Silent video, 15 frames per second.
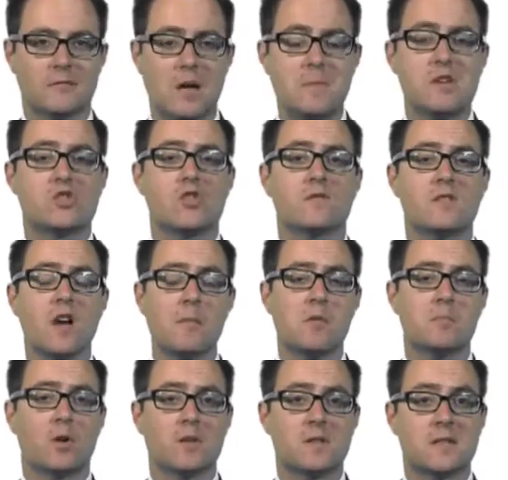A mixture of
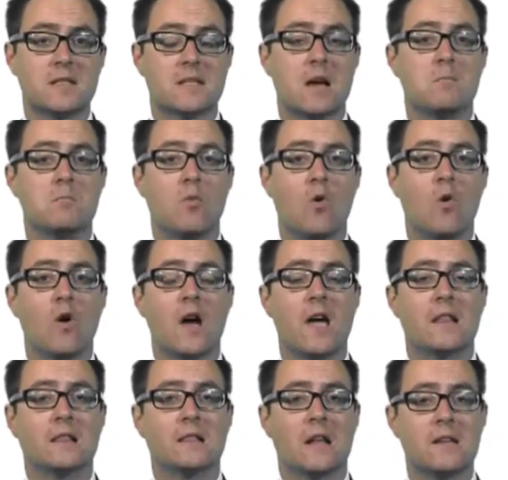government policies and more
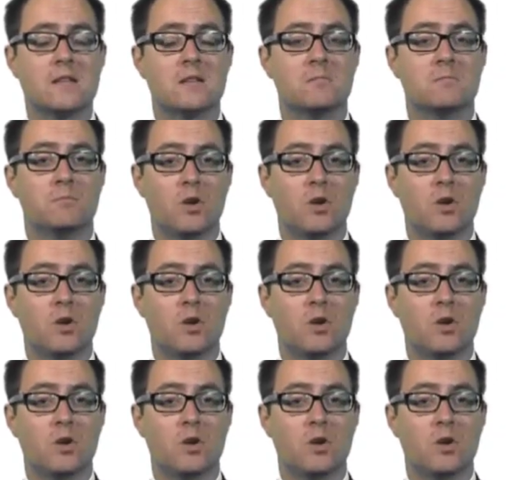enlightened